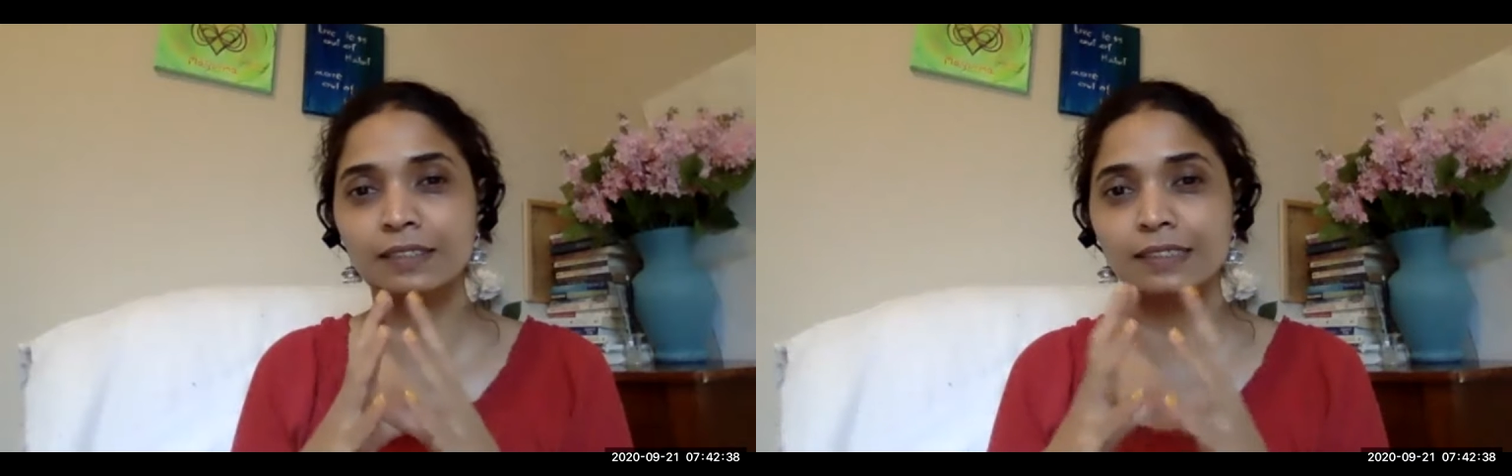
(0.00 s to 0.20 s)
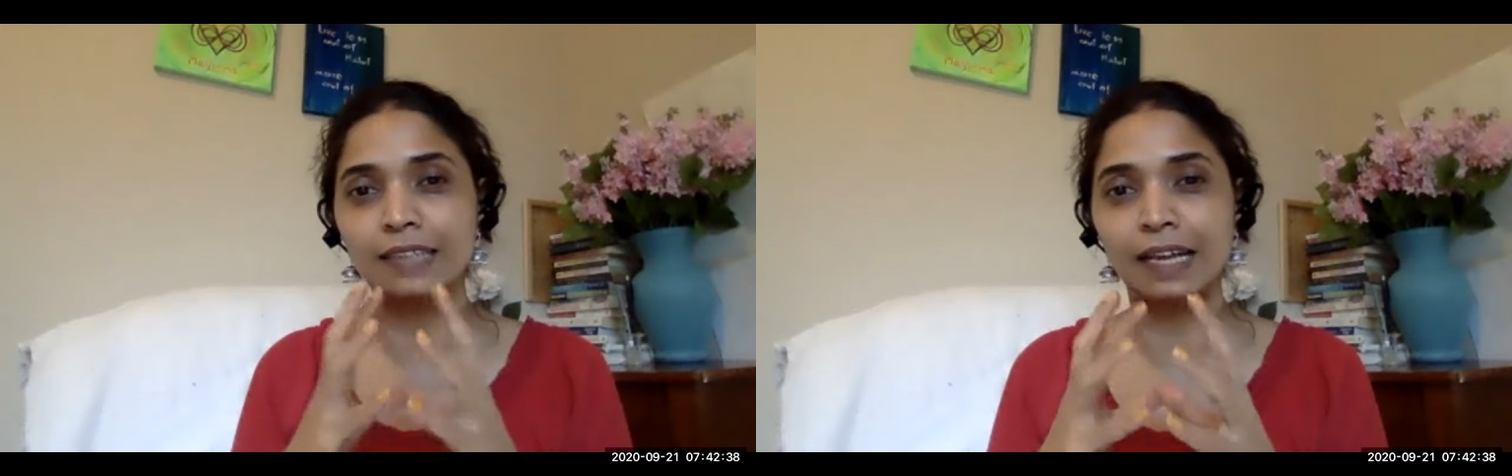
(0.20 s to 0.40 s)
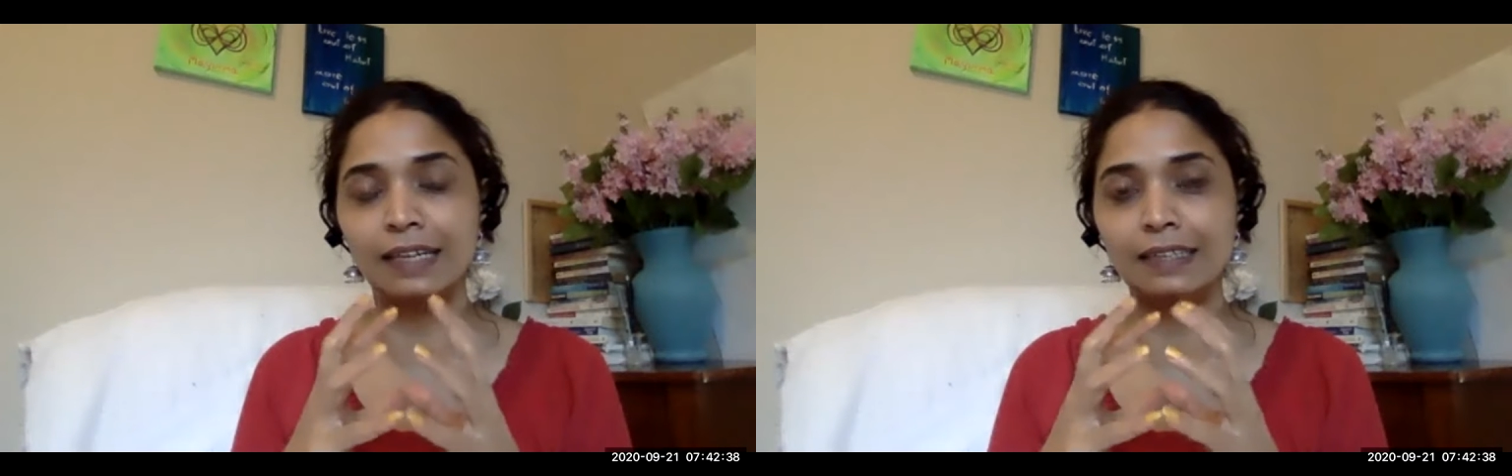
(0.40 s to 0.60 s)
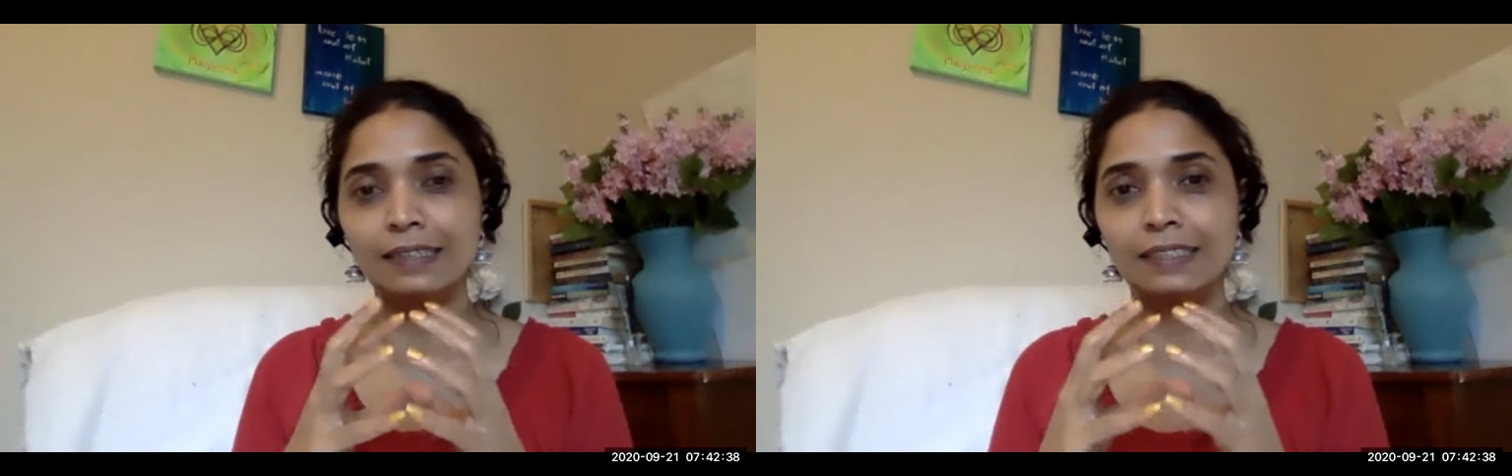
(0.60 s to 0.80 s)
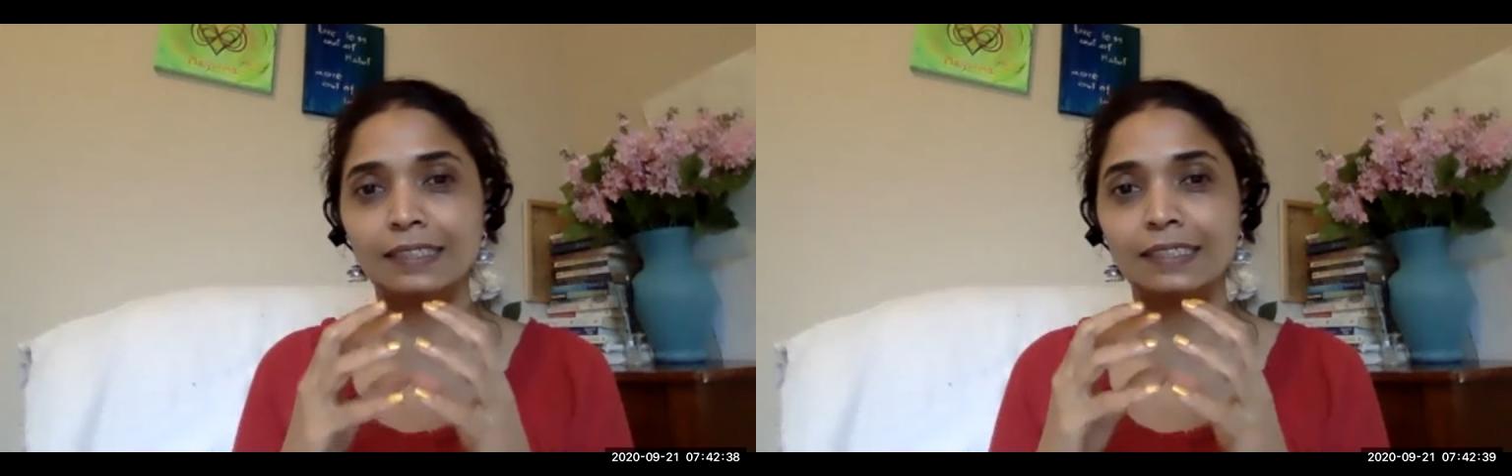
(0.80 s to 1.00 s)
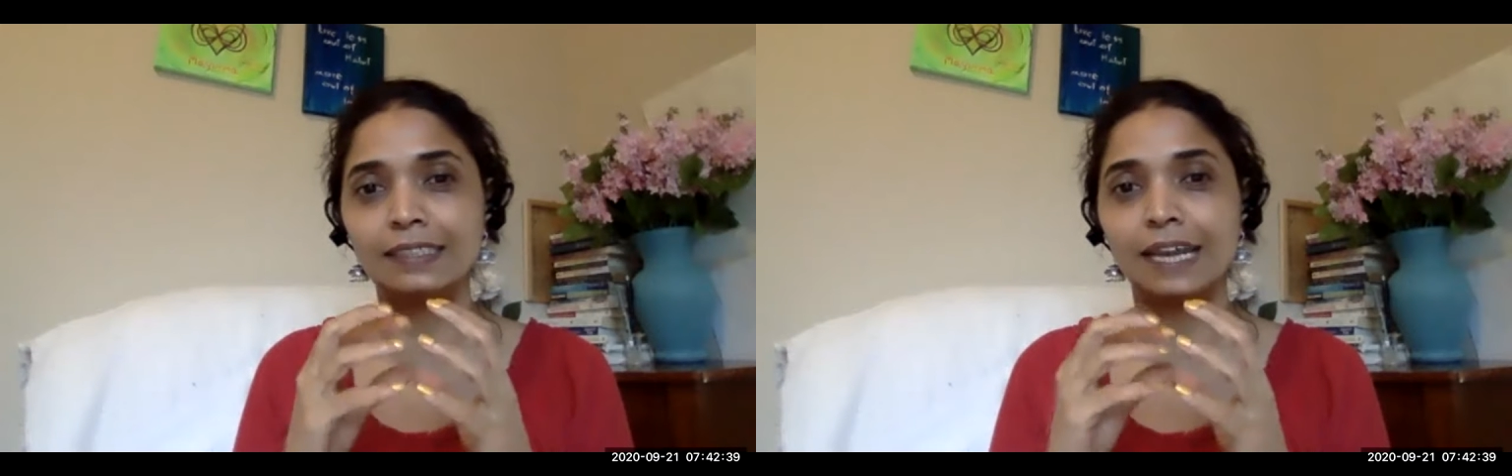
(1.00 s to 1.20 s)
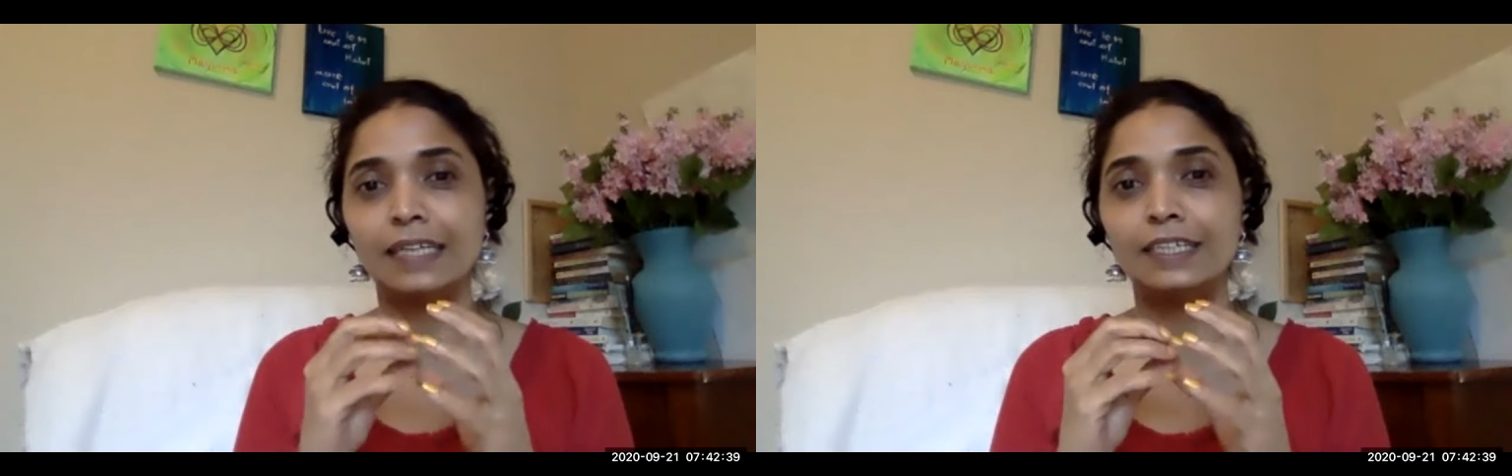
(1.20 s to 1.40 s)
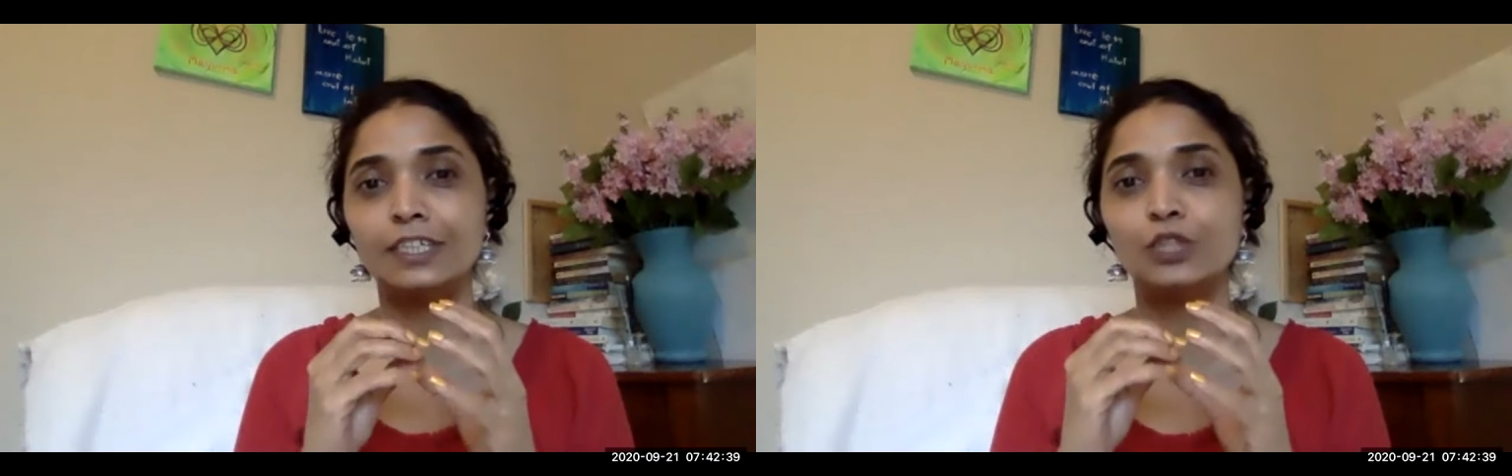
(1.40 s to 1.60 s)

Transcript: cell, it decided